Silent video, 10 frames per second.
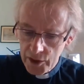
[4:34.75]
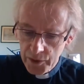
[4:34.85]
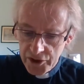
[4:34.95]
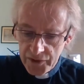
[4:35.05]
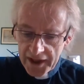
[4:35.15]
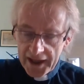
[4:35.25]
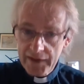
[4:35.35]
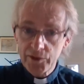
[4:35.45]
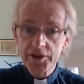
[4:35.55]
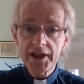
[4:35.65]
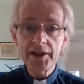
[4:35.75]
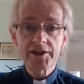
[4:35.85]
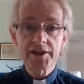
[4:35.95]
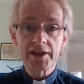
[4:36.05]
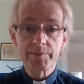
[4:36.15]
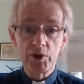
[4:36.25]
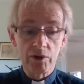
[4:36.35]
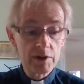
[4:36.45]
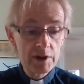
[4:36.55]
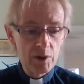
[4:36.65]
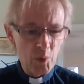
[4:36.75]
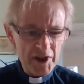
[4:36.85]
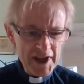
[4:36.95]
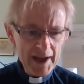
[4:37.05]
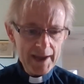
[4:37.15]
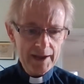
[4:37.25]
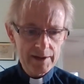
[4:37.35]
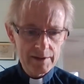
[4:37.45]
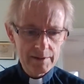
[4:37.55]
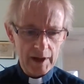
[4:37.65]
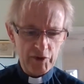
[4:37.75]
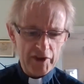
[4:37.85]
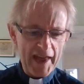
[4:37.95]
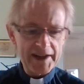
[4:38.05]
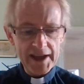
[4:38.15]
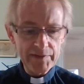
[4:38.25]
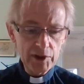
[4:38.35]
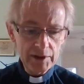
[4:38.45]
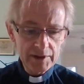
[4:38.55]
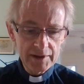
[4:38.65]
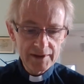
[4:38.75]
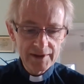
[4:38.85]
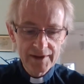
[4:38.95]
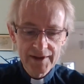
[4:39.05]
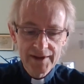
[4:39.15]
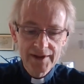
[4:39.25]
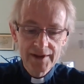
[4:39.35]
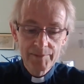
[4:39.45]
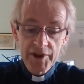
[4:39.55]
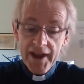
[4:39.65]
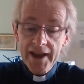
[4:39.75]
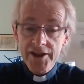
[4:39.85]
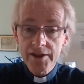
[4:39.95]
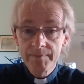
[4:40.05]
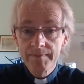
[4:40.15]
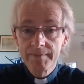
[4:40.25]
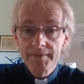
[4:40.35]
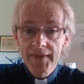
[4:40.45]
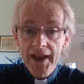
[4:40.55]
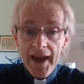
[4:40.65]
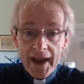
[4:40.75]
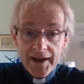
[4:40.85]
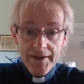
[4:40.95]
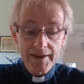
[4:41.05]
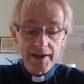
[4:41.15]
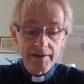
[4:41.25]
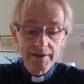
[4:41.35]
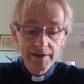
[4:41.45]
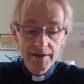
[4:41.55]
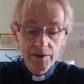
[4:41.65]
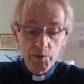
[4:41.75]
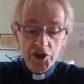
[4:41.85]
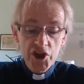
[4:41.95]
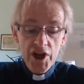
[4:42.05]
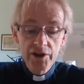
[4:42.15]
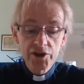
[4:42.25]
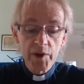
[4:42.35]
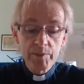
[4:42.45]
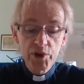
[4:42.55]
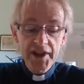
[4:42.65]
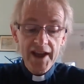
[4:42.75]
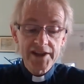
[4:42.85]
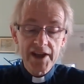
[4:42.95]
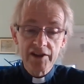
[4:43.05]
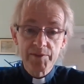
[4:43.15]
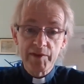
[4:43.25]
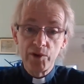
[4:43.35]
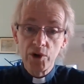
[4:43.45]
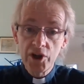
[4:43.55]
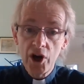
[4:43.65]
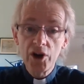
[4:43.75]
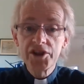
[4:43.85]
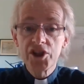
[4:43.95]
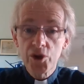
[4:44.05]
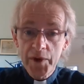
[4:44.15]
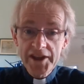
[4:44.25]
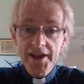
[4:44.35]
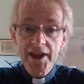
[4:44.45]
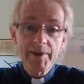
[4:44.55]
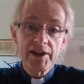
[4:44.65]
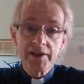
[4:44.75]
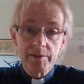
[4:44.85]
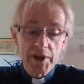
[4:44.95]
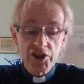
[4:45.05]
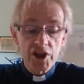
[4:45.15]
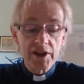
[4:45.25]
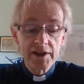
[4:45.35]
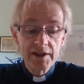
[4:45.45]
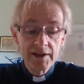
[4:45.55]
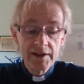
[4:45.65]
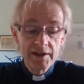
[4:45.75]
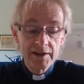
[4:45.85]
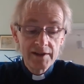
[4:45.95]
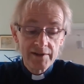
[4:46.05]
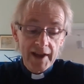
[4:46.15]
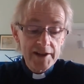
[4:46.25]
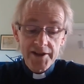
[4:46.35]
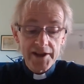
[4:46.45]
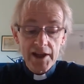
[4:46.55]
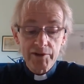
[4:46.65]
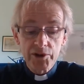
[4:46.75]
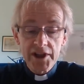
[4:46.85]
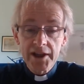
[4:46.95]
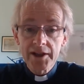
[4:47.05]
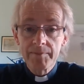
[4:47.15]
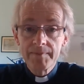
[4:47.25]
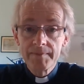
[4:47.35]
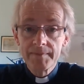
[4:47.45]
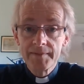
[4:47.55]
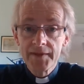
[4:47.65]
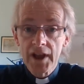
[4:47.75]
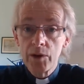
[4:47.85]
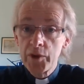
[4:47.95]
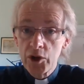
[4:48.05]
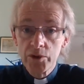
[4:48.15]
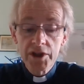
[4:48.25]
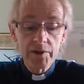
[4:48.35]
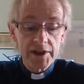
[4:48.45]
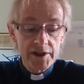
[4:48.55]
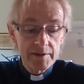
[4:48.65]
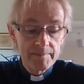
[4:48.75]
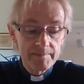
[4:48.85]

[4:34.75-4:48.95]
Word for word: You were doing evil deeds, says Paul. Was I? I'm not that evil. But yes, anything which shows we're putting ourselves before God, squeezing Him out of the picture, that is an evil deed, and we all do it.